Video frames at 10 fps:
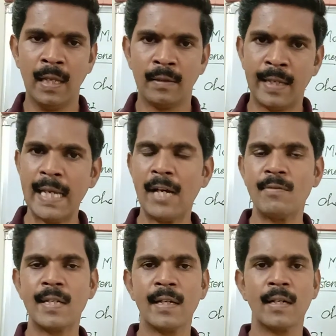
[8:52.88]
they
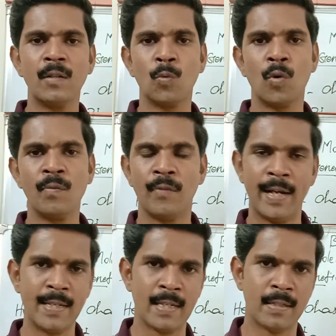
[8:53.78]
have taken one
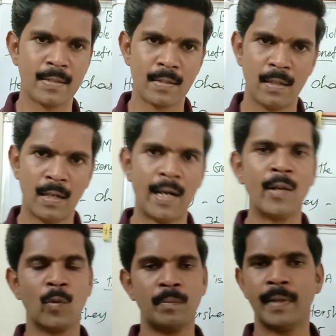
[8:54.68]
virus
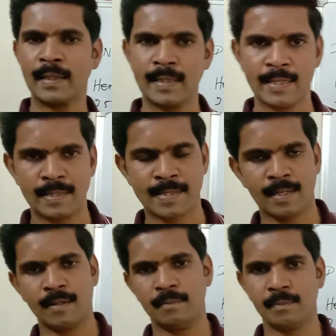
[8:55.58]
and one bacterial
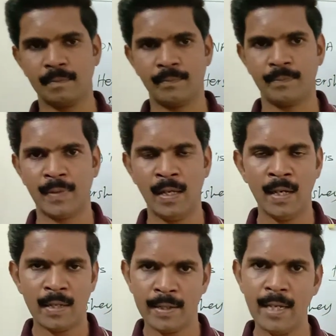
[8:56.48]
cell.
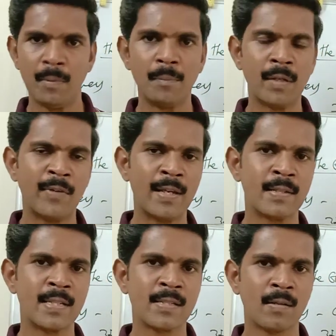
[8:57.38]
Name of the
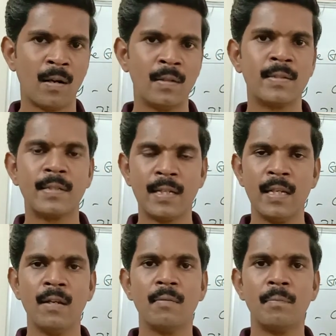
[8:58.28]
virus is called
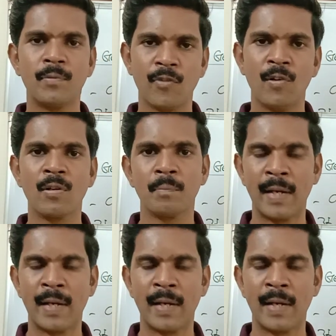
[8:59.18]
T2